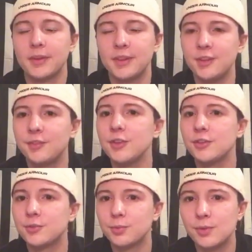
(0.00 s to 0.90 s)
this
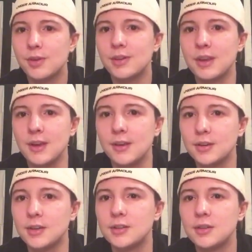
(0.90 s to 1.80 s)
feels really
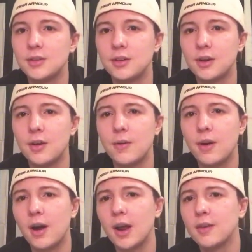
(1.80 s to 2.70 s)
good.
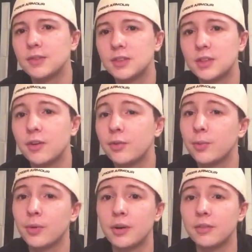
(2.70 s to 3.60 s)
I have
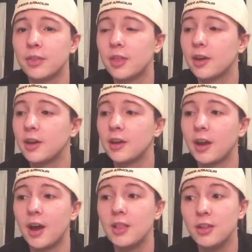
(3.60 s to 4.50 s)
self-worth and
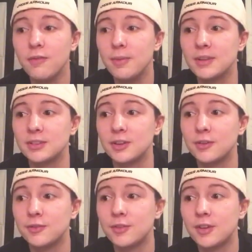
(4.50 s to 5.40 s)
I love
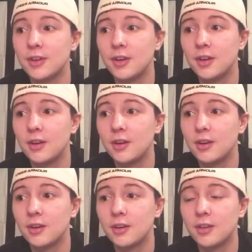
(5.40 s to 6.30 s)
myself.
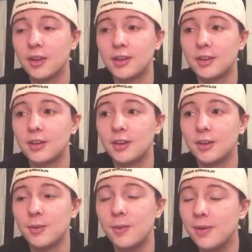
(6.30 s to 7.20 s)
Like,
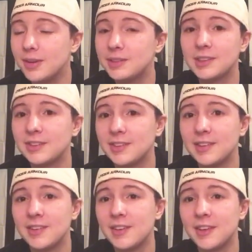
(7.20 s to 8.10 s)
what?
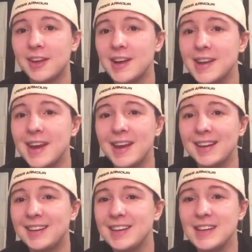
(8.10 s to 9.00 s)
Like,
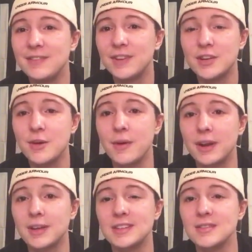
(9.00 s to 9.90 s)
I didn't even know I
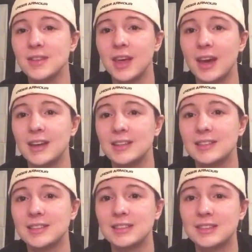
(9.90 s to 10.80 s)
could do that.
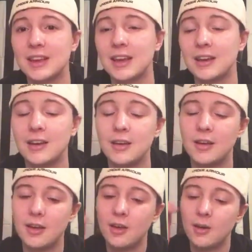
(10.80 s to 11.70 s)
It's insane.
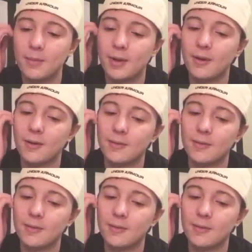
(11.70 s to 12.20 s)
But